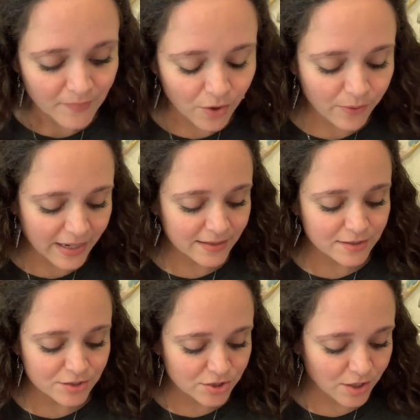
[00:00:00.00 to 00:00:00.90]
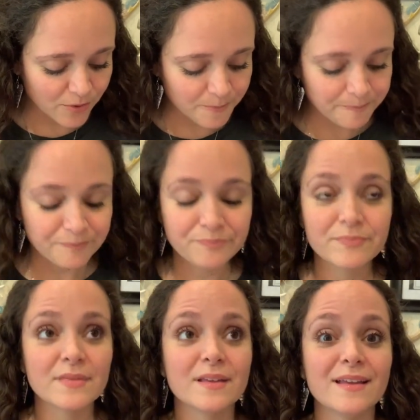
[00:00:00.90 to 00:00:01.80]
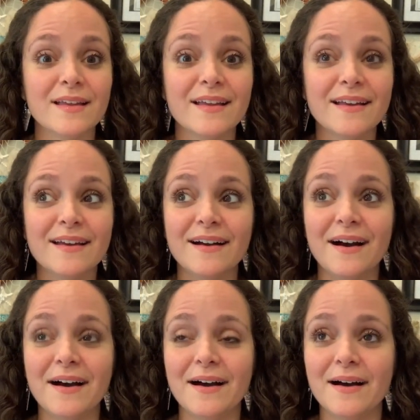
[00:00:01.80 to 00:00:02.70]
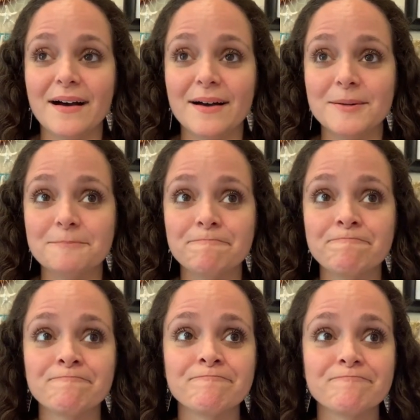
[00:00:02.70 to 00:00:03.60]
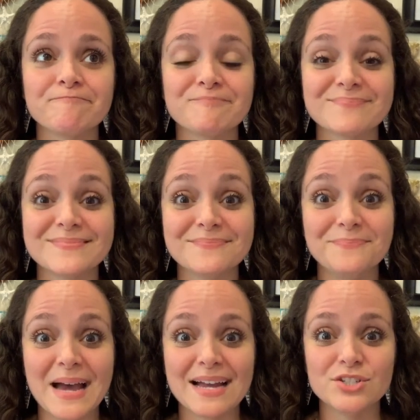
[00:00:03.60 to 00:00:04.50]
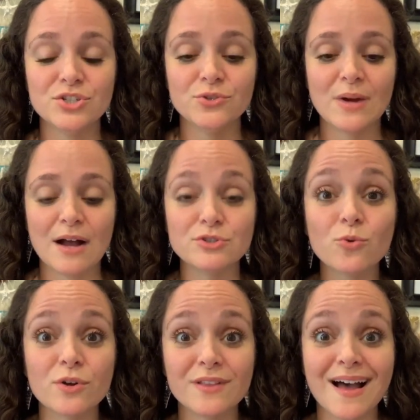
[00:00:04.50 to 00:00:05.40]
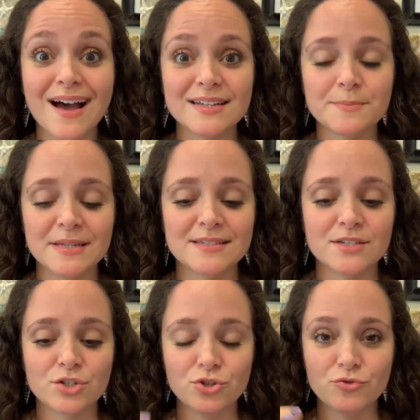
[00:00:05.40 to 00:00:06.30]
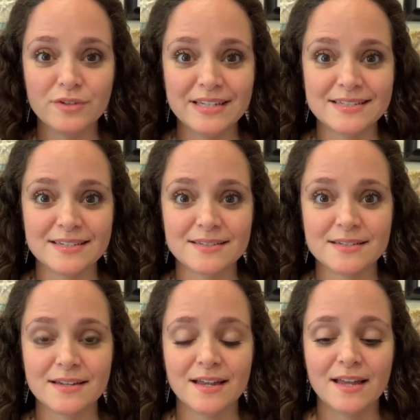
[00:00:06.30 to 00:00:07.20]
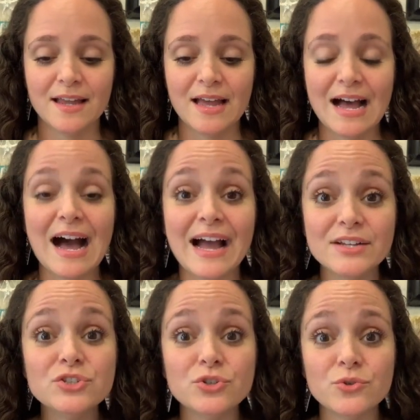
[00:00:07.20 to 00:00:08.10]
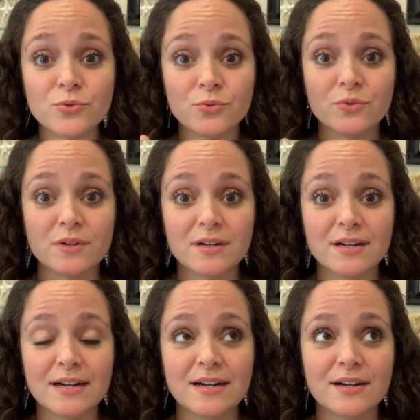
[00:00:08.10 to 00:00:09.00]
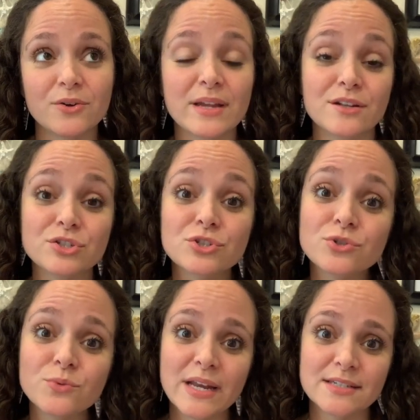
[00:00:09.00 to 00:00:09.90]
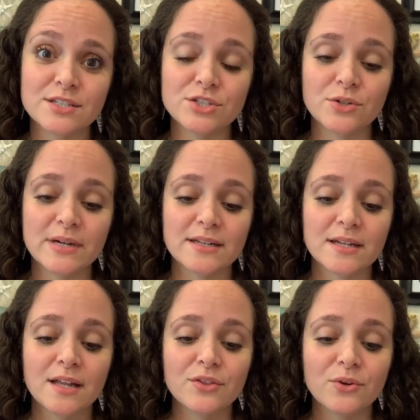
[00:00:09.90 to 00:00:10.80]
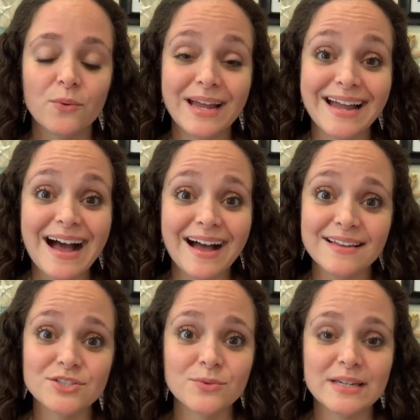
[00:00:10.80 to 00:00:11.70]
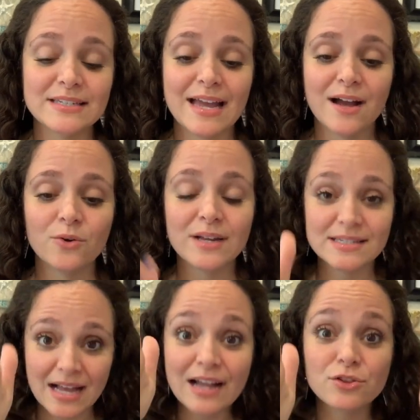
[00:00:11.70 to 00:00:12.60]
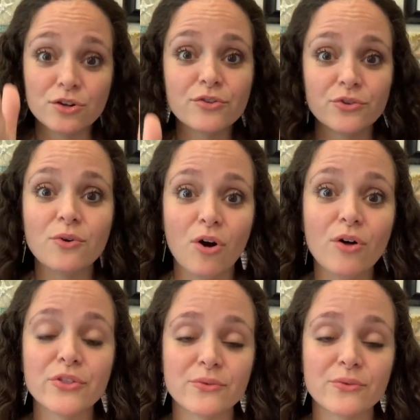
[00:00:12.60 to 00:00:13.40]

Okay, so back to how to order the hottest pieces, new releases. Okay, there's two ways to do it. The way I do it now is I look through all